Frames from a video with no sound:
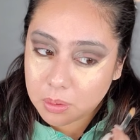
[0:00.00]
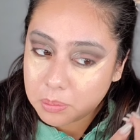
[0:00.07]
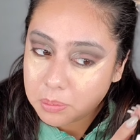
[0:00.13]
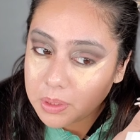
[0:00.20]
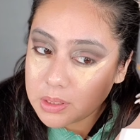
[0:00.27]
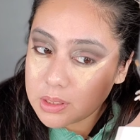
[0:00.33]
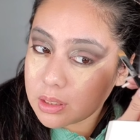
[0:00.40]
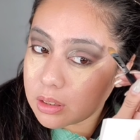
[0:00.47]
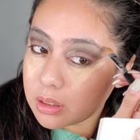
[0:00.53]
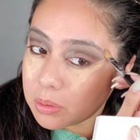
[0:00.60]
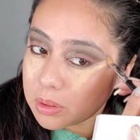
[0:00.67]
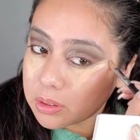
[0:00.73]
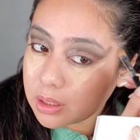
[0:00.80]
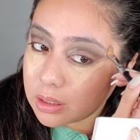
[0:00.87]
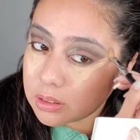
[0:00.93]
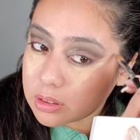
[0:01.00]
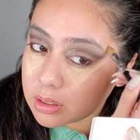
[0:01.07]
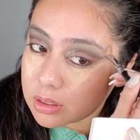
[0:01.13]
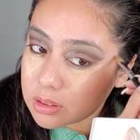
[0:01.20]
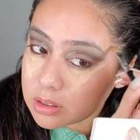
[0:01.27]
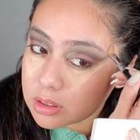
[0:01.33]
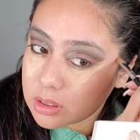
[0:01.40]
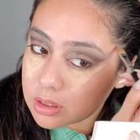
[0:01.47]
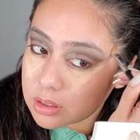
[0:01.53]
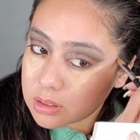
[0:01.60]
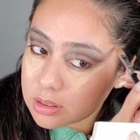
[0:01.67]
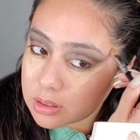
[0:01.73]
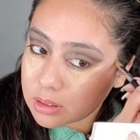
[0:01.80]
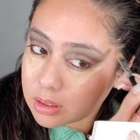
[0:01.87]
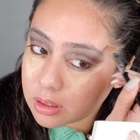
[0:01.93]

Basically what that does is just